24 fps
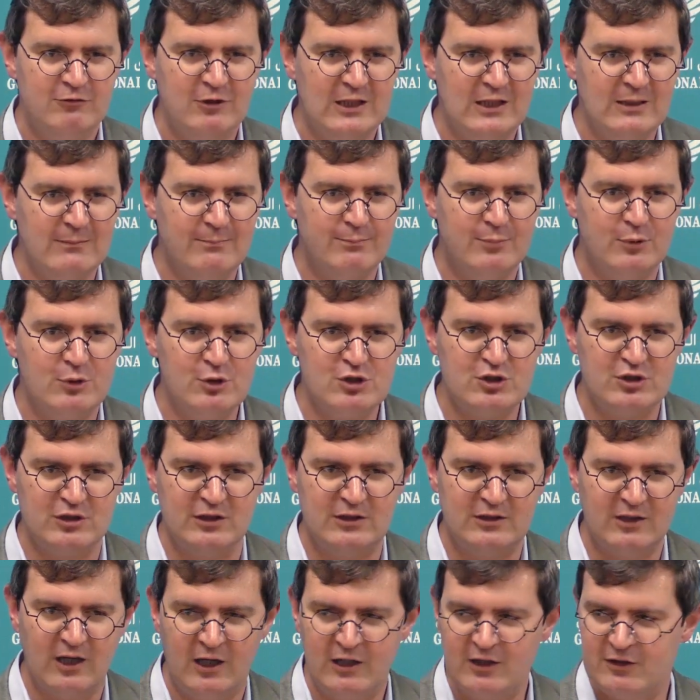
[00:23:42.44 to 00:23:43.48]
really
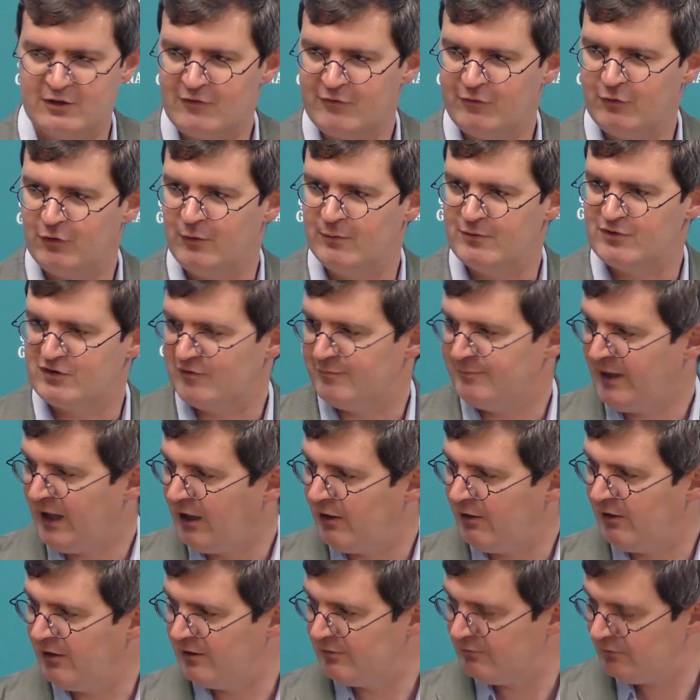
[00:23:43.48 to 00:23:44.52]
boosted other forms of
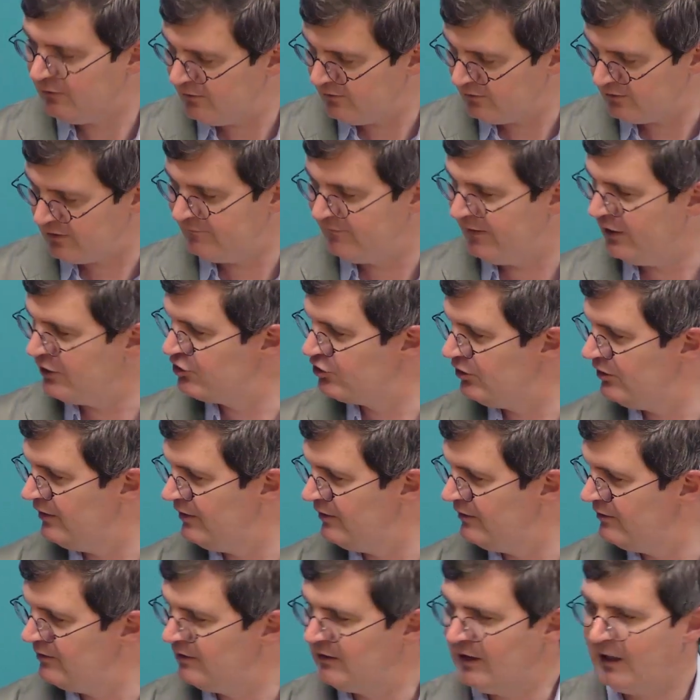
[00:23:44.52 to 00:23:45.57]
power, conventional
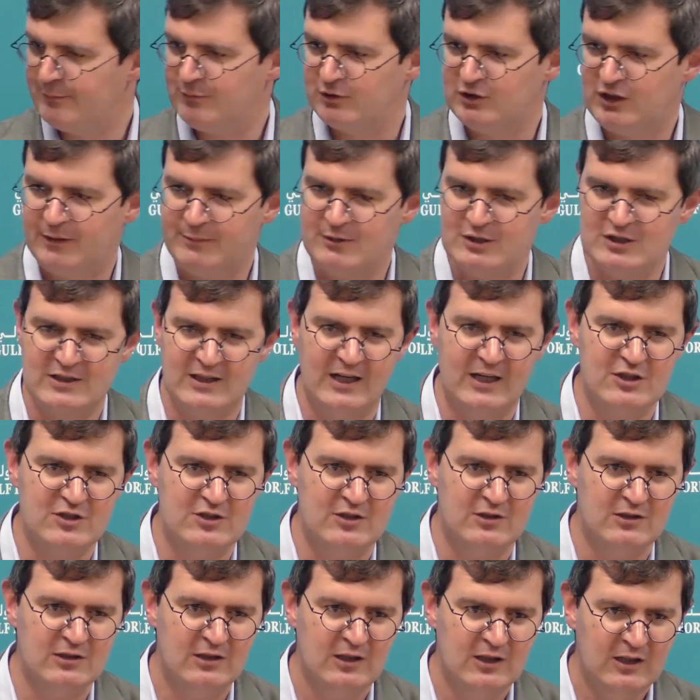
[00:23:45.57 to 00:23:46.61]
in Abu Dhabi's
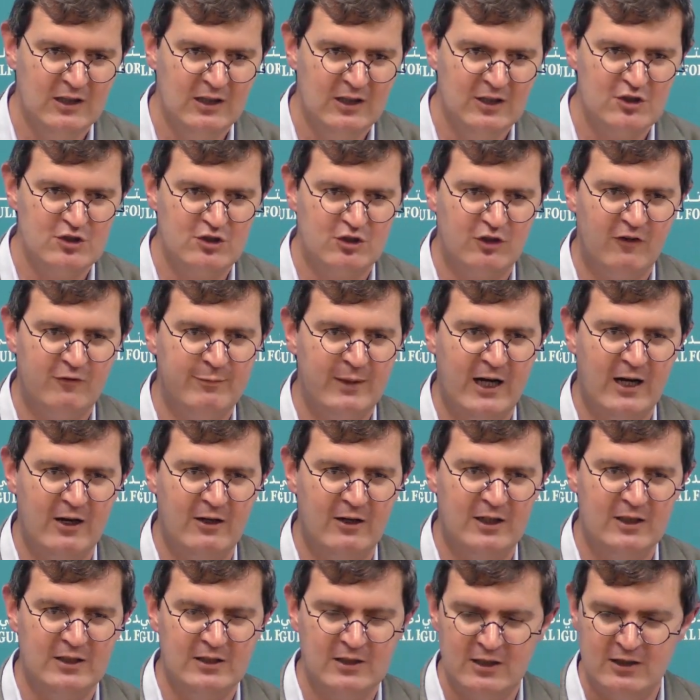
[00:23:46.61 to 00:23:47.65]
case, and soft
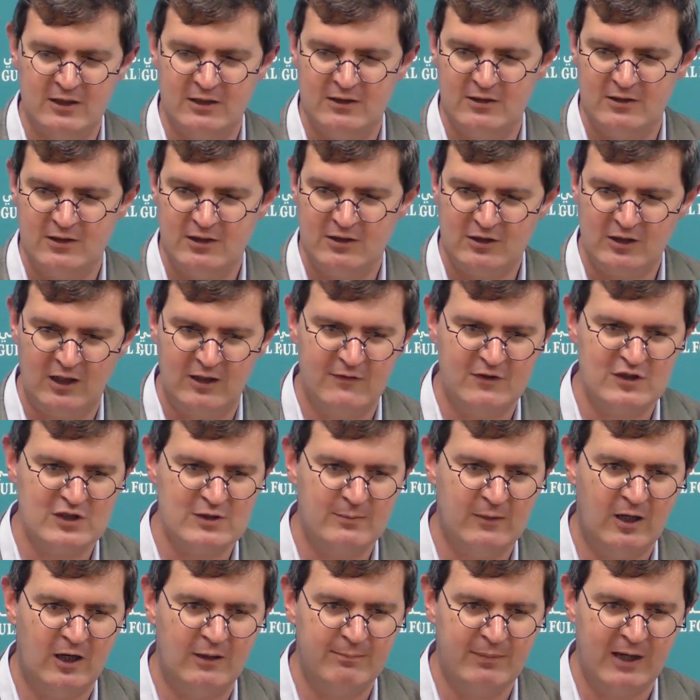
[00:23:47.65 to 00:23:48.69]
power and kind of
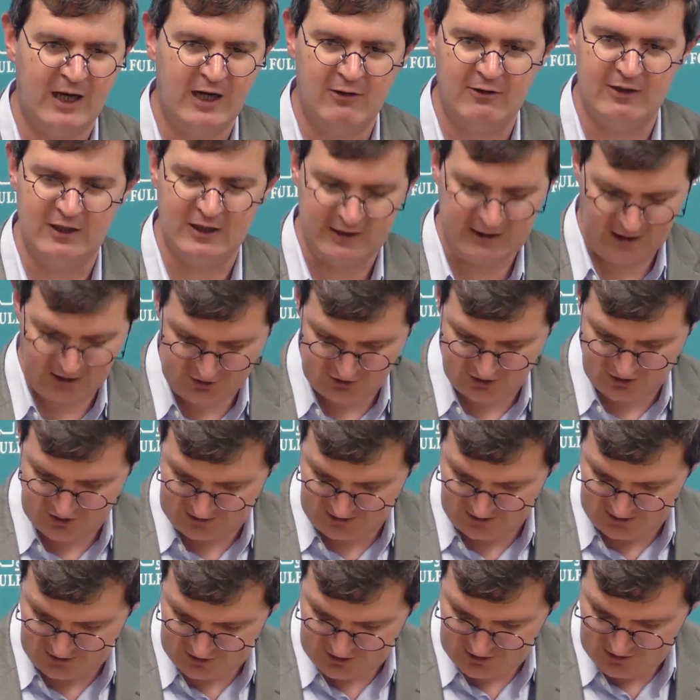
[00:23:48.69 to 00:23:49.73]
smart power in
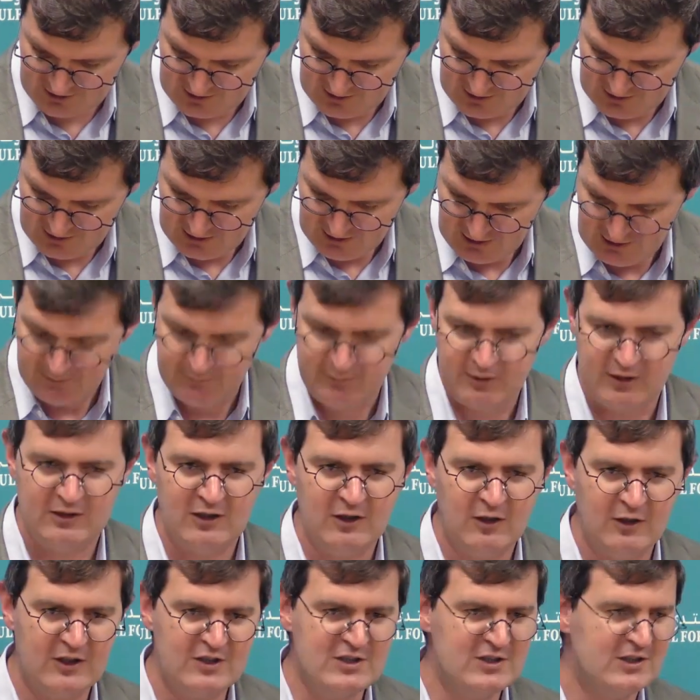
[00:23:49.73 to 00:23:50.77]
Qatar's case.
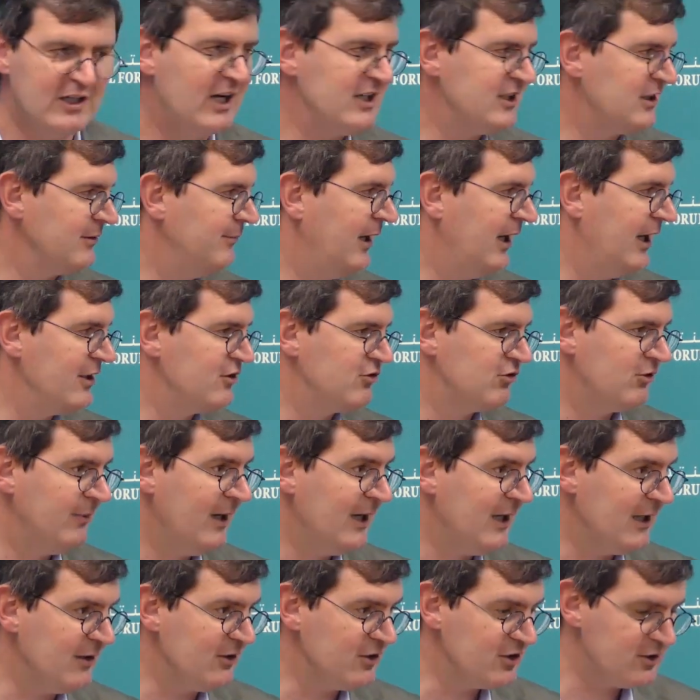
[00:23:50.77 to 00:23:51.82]
But, you know, the size imbalance
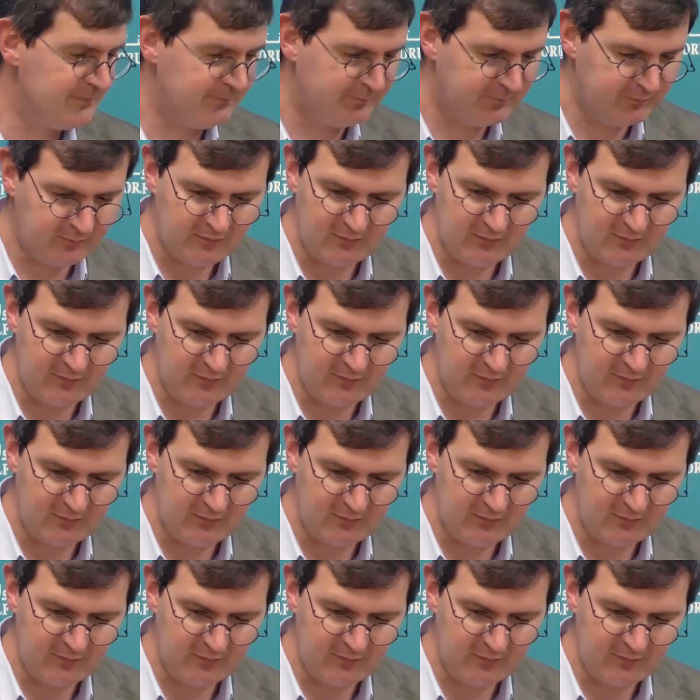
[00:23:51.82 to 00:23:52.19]
remains.